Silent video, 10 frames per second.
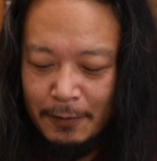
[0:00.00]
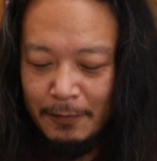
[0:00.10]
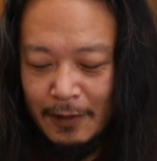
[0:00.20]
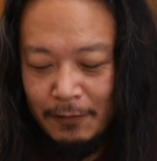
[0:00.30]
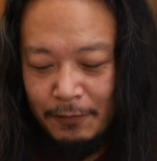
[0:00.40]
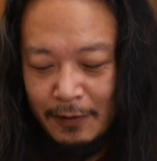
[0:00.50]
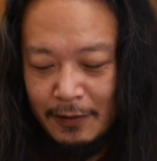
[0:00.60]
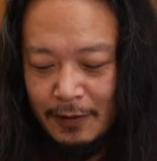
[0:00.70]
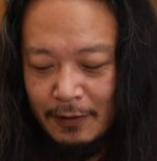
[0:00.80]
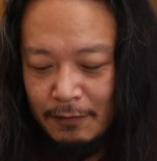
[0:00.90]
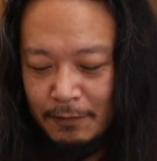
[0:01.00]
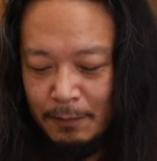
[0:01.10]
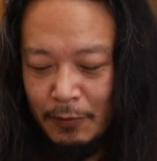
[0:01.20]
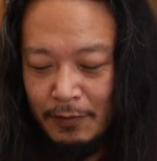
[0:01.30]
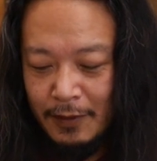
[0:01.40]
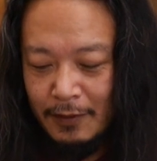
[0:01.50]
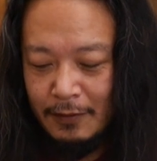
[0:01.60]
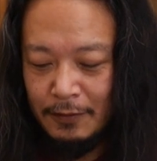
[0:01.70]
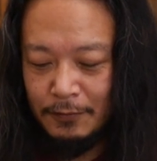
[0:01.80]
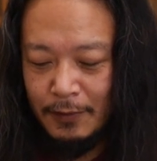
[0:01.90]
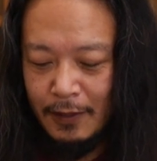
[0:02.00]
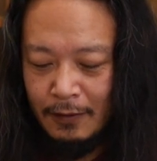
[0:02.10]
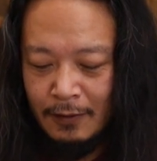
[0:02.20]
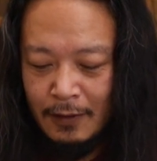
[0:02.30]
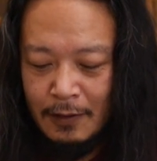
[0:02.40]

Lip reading: him like really pointy this way,